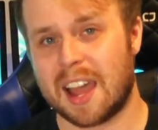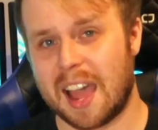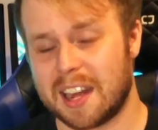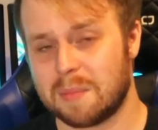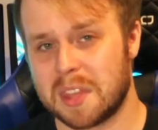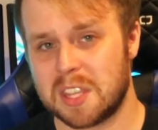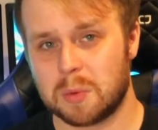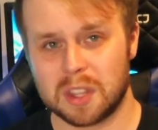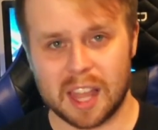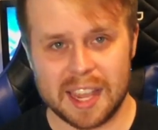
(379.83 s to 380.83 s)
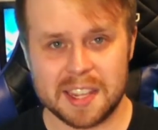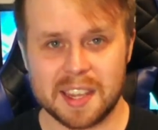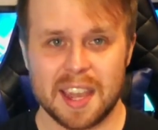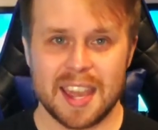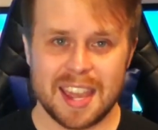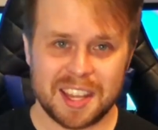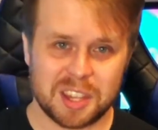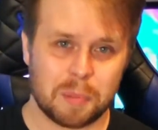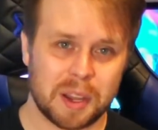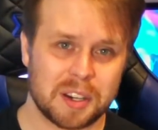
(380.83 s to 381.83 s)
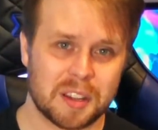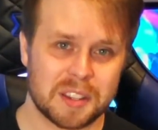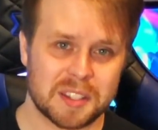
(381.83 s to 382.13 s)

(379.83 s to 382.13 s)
item that you would like, hit the button on the